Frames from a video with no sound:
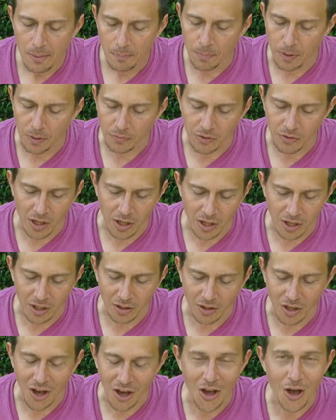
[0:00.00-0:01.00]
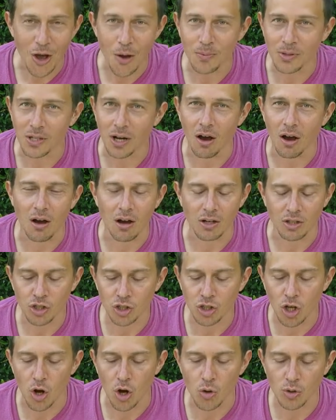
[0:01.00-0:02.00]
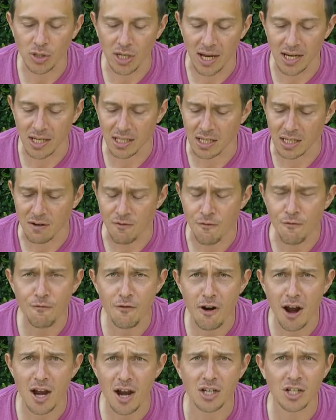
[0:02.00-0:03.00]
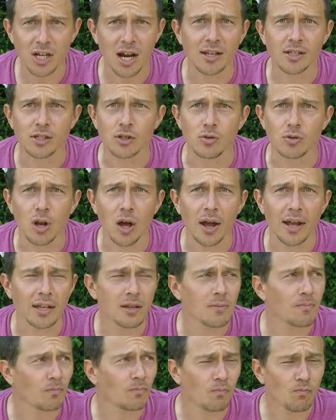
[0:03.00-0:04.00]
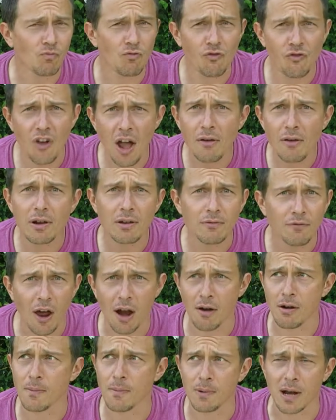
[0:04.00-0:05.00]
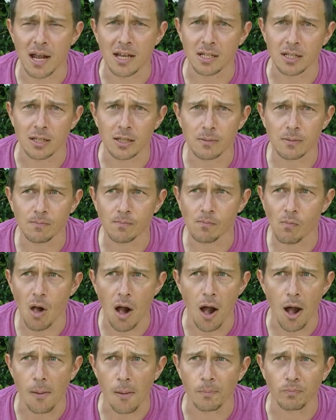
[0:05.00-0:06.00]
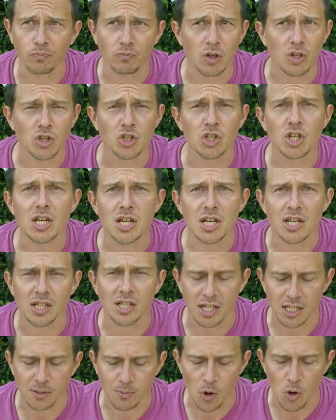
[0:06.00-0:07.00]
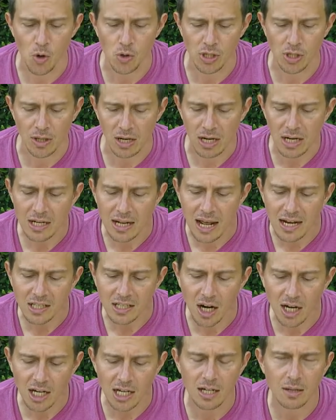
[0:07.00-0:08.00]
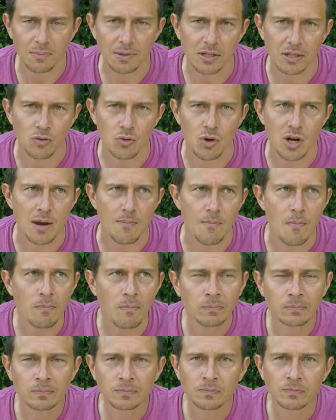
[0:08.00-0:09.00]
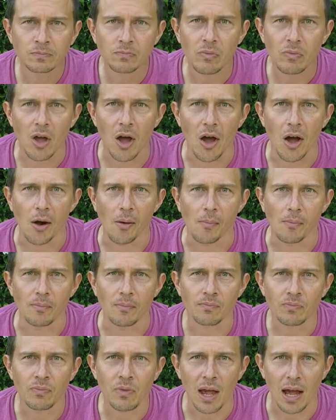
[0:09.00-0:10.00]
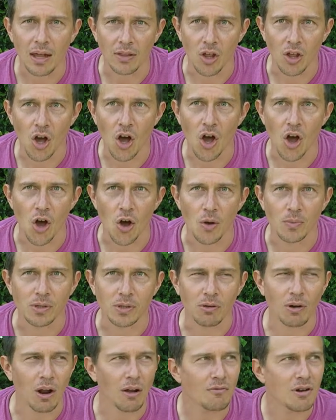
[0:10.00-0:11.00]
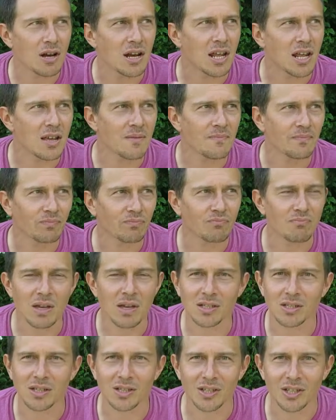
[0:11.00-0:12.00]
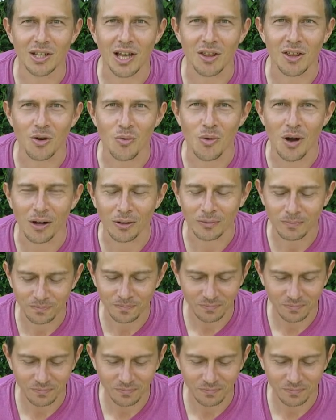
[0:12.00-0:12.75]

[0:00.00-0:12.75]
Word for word: But the herbs are so tasty, fresh as you like, very, very pleasant. The cheese, I suppose, and that tiny little bit of cream, and the herbs are like really mixing together well.